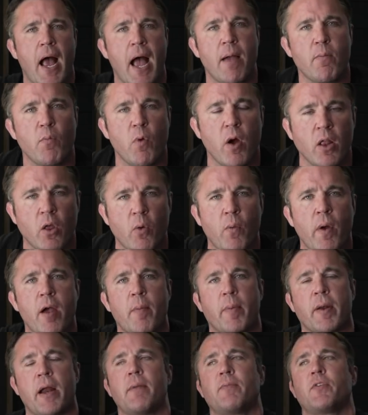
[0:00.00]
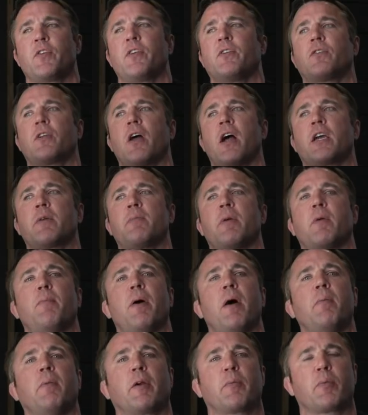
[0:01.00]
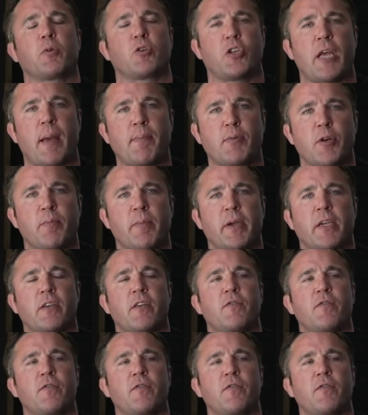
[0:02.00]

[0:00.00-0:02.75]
I'm well aware, but I'm still talking about public perception because